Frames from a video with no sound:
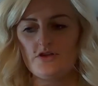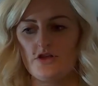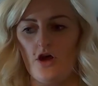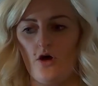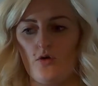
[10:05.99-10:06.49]

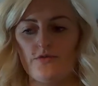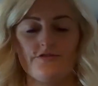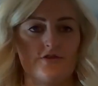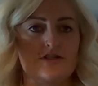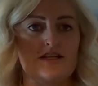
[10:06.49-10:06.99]
So
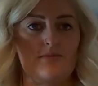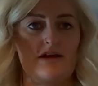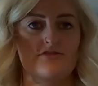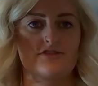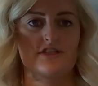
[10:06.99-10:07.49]
the first
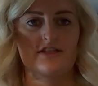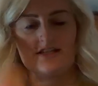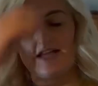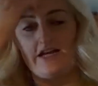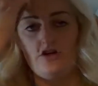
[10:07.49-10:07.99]
time I ever did
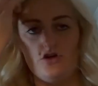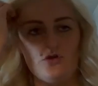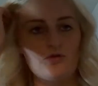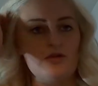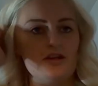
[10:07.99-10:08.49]
this, I
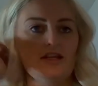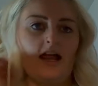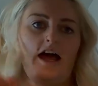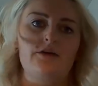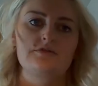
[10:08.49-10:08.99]
knew that the
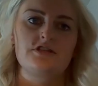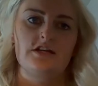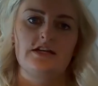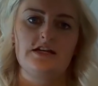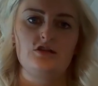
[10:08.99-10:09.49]
lye was
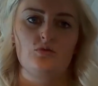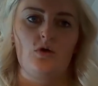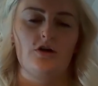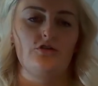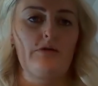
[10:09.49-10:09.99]
going to heat the
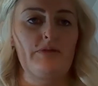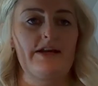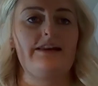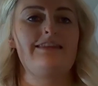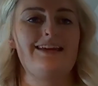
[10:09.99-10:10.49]
water up,
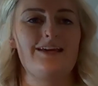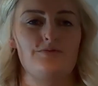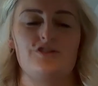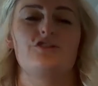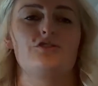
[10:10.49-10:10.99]
but I didn't think
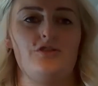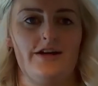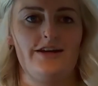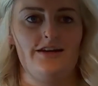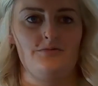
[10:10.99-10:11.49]
it was going to
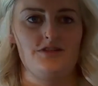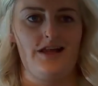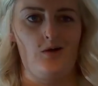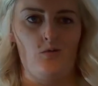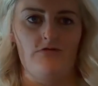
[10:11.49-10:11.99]
crank it up to
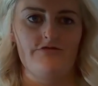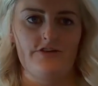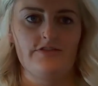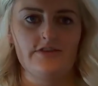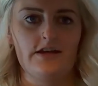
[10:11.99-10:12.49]
like
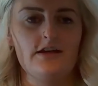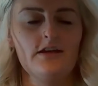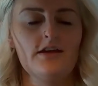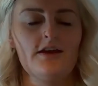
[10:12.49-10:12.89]
150.